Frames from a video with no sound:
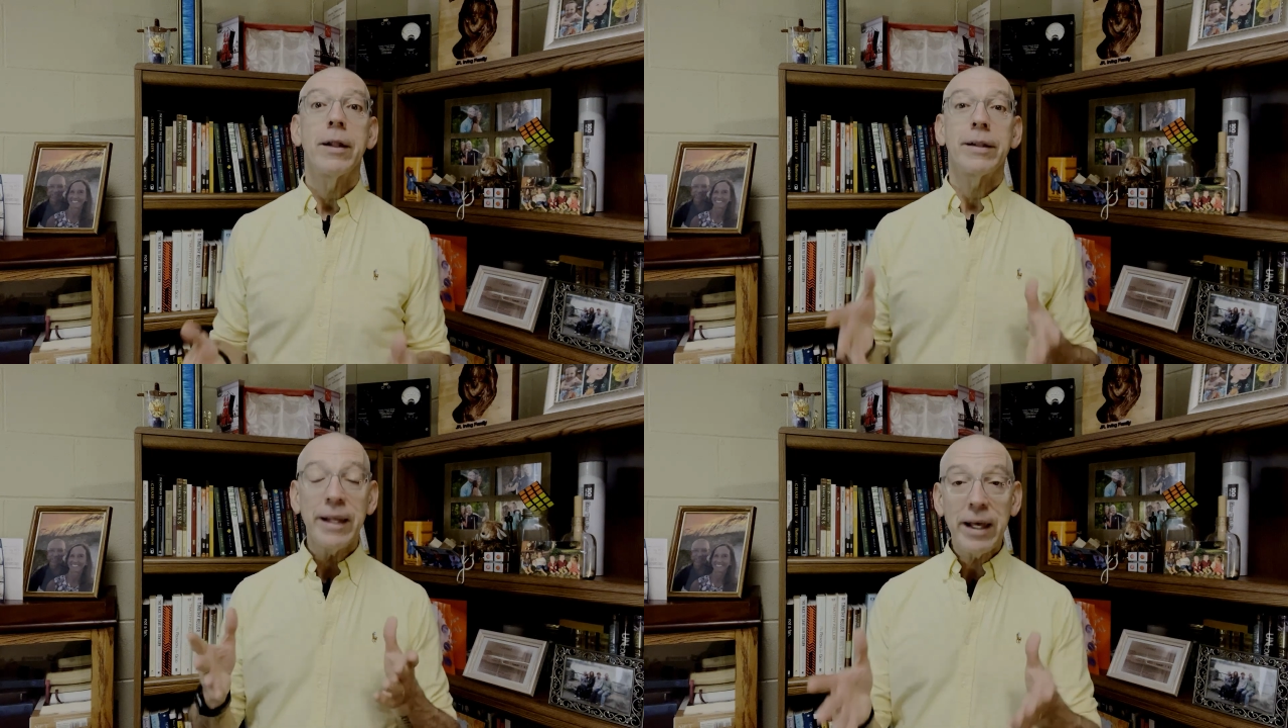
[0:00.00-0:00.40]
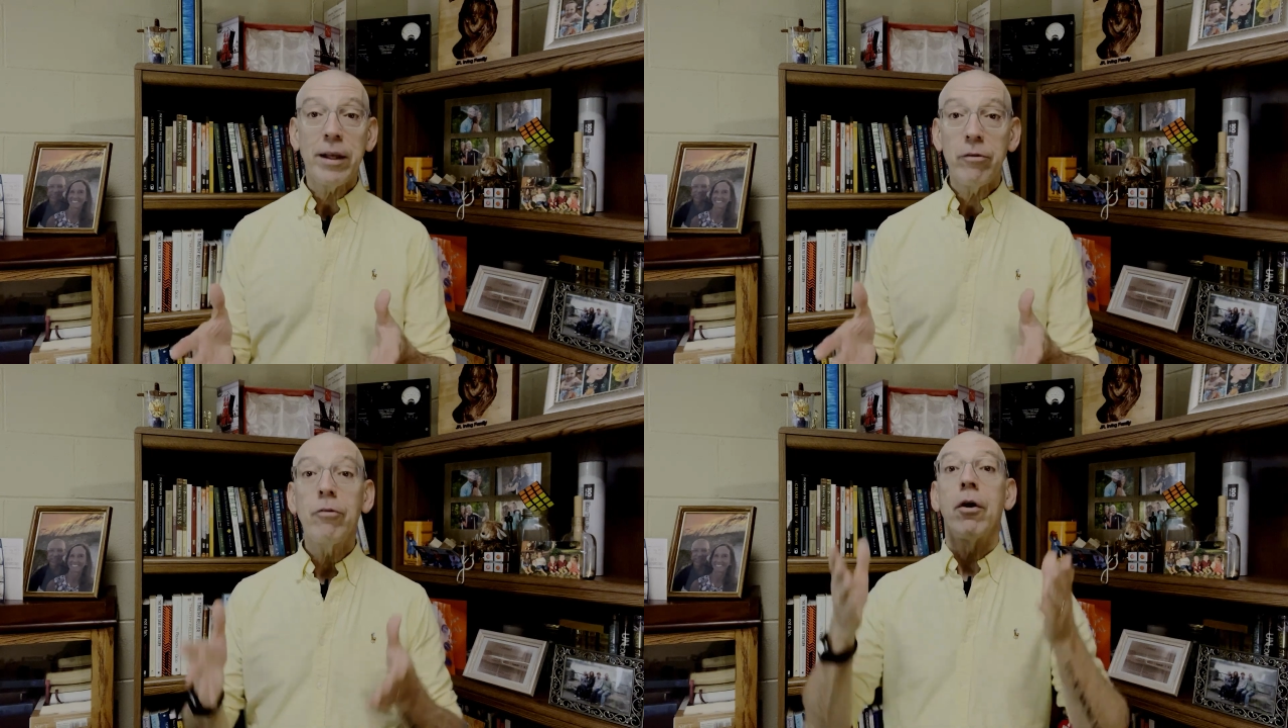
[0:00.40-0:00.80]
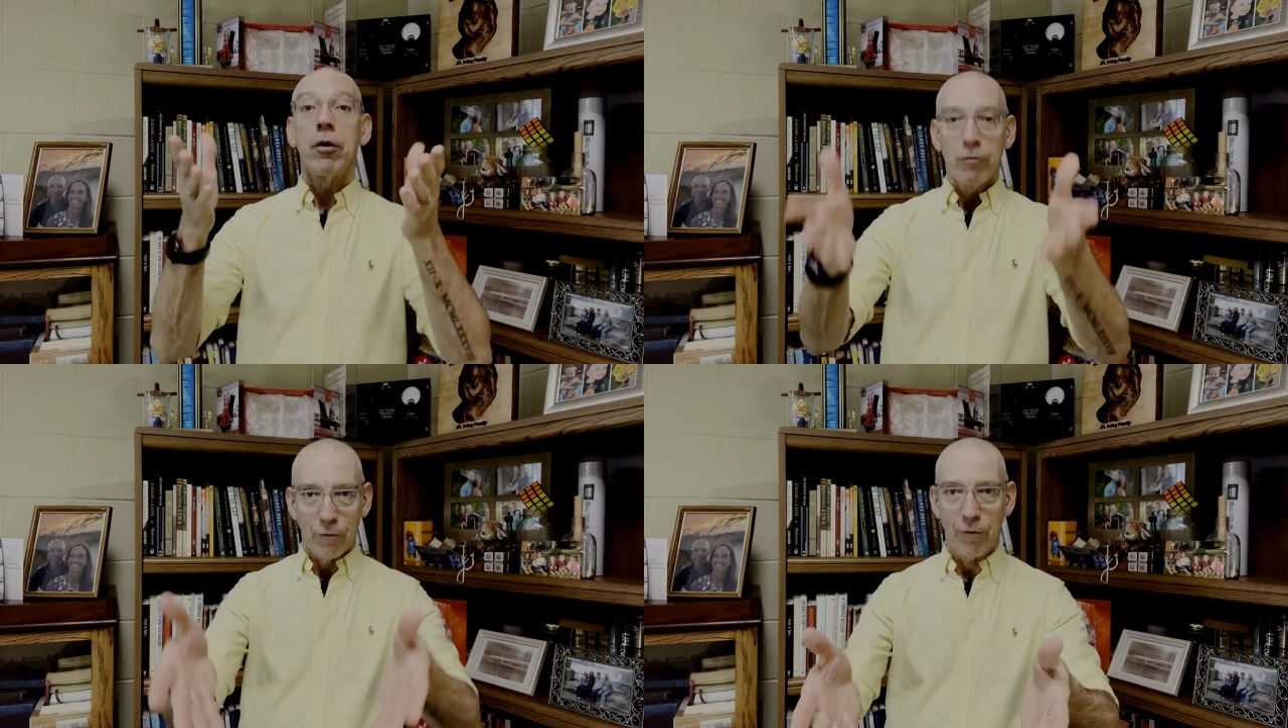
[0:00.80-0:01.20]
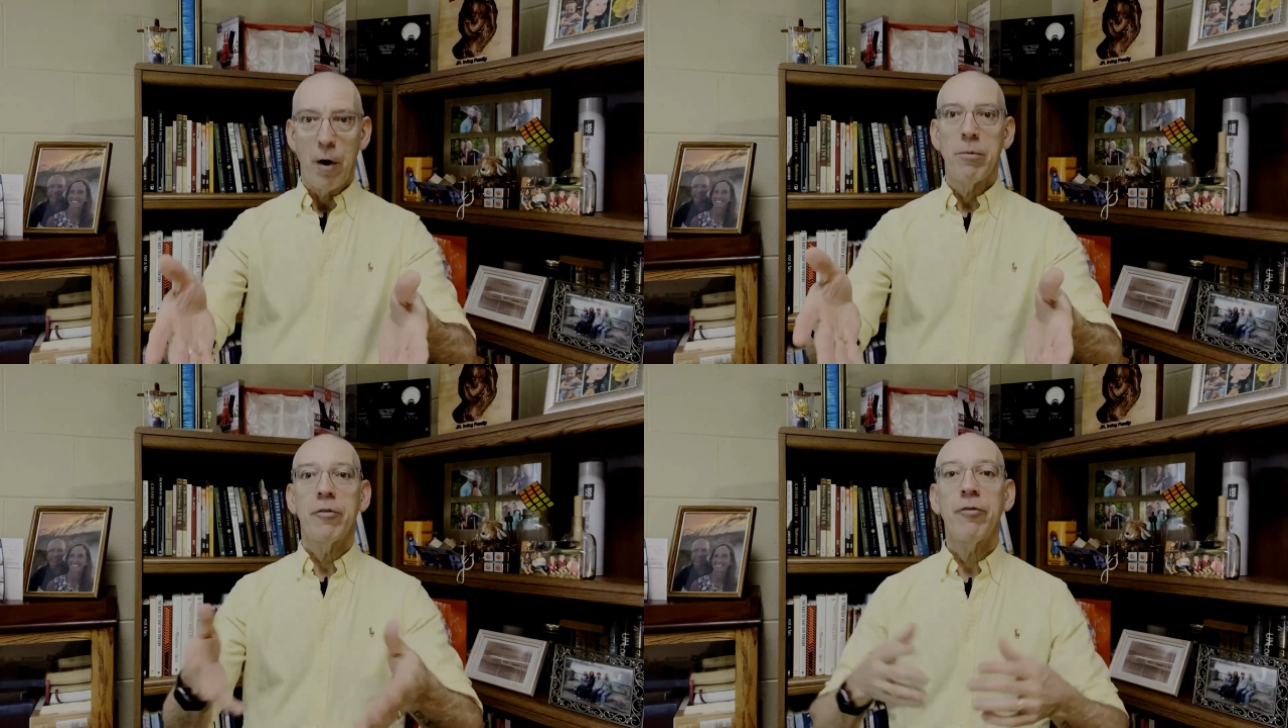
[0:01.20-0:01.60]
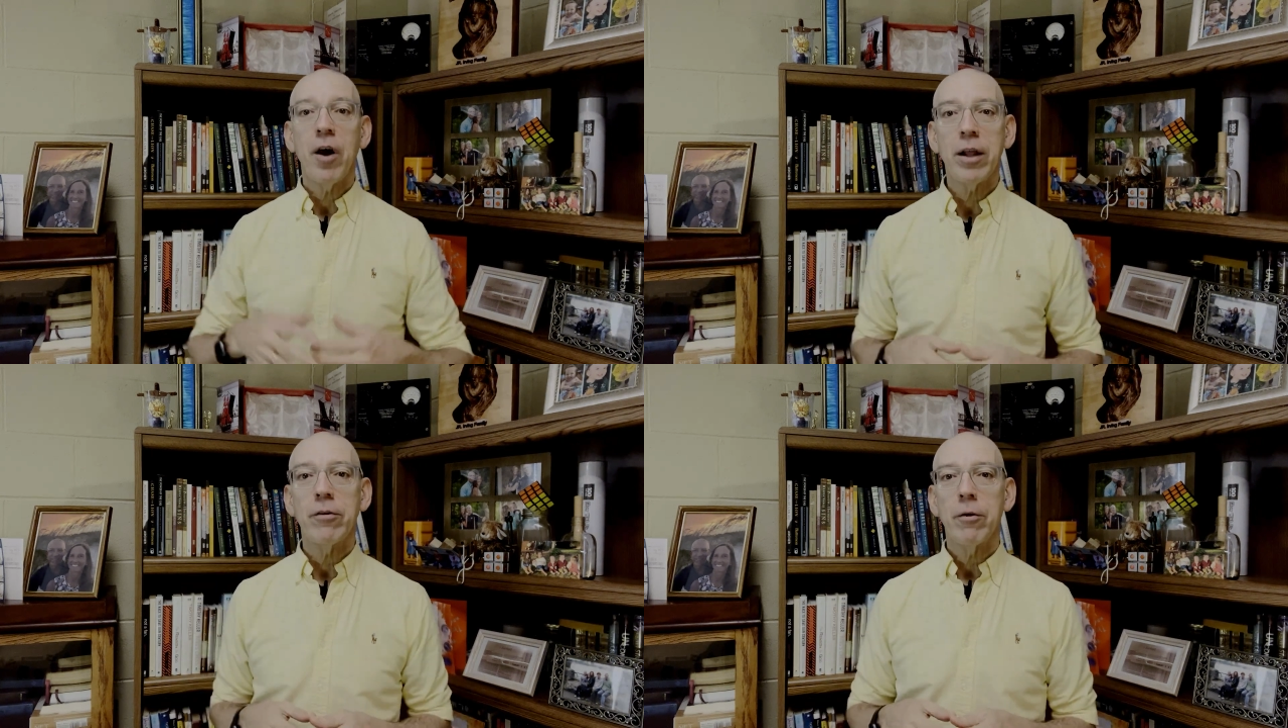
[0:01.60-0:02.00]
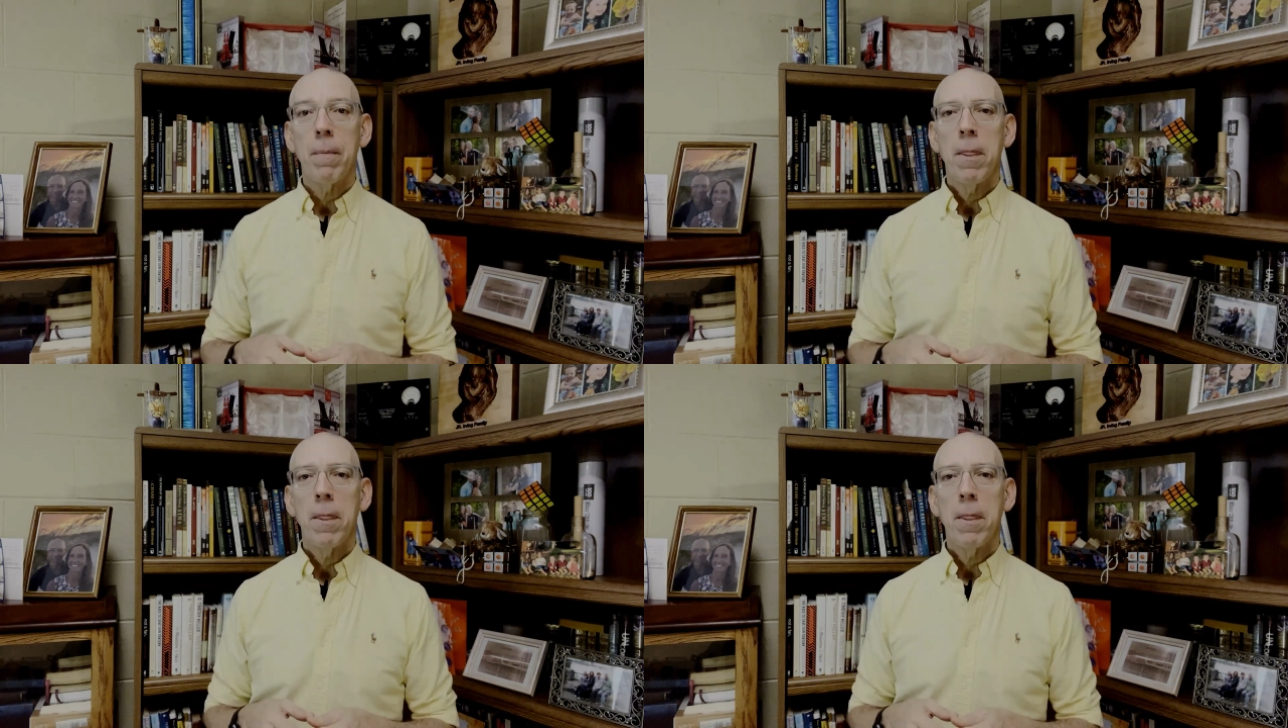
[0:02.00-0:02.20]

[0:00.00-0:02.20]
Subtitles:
leads from the front.